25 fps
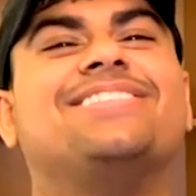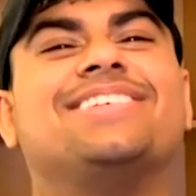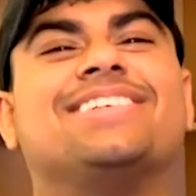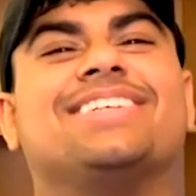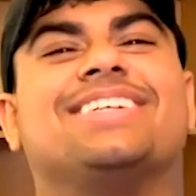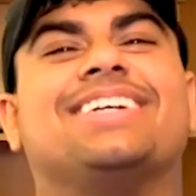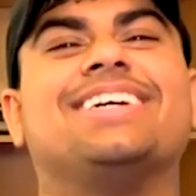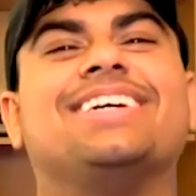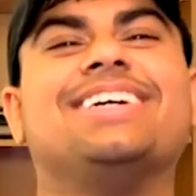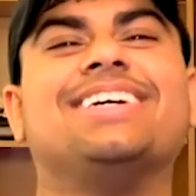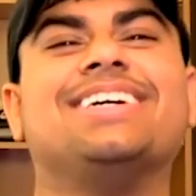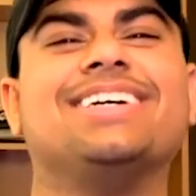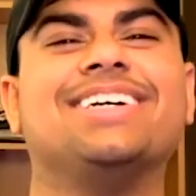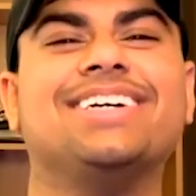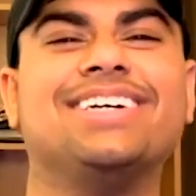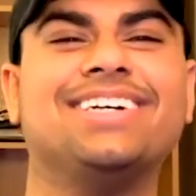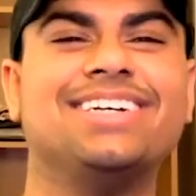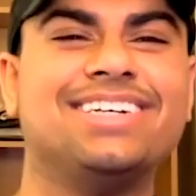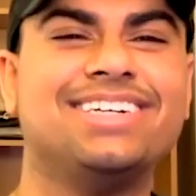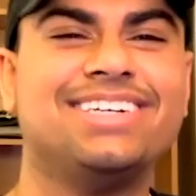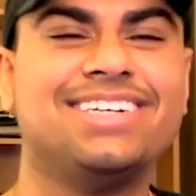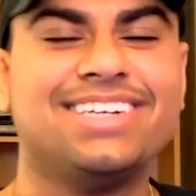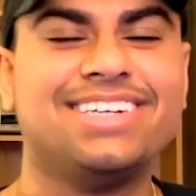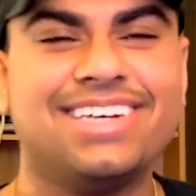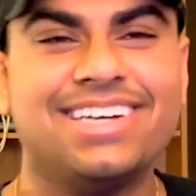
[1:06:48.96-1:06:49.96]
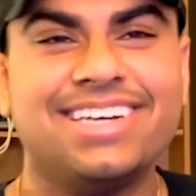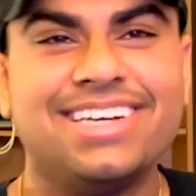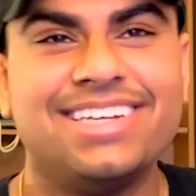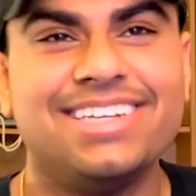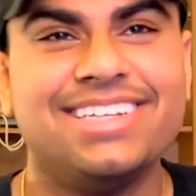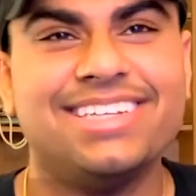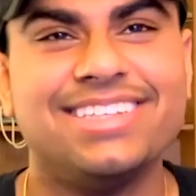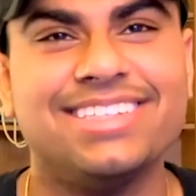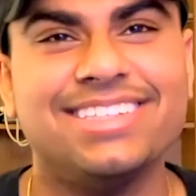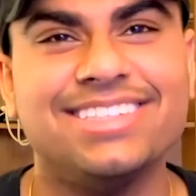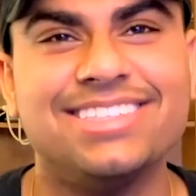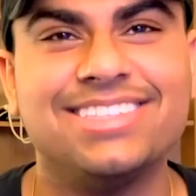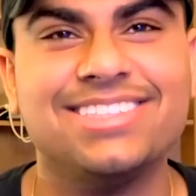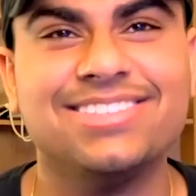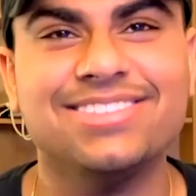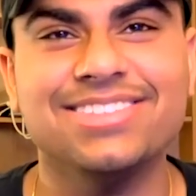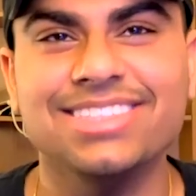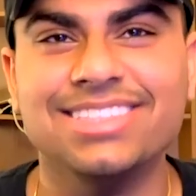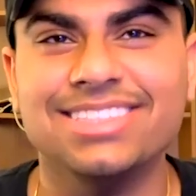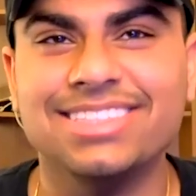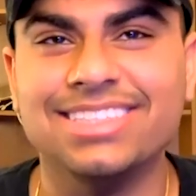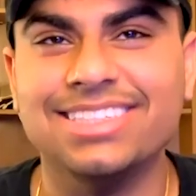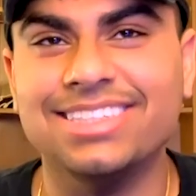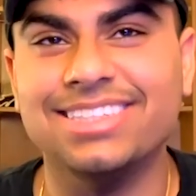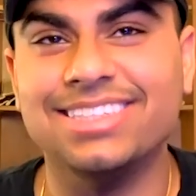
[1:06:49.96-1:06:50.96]
Bruh. This shit
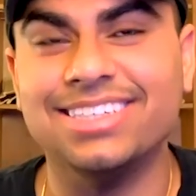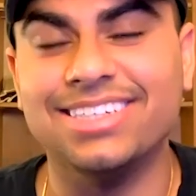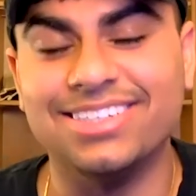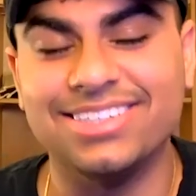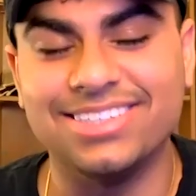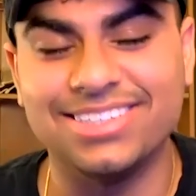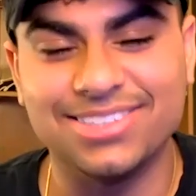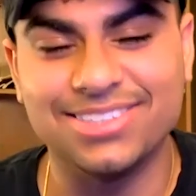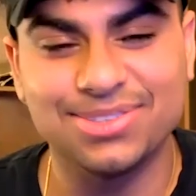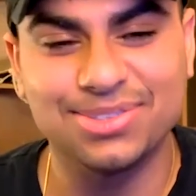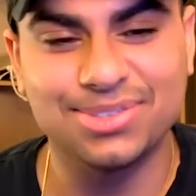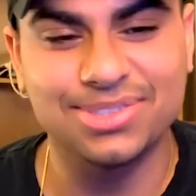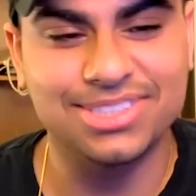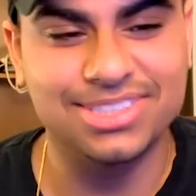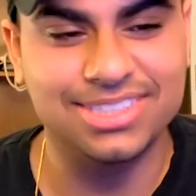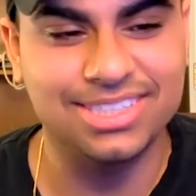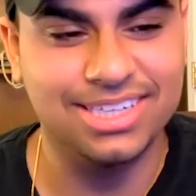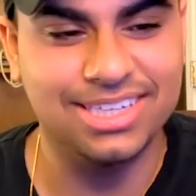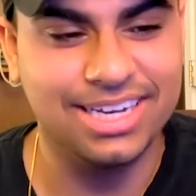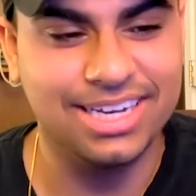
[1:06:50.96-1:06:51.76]
was lit though. This was a good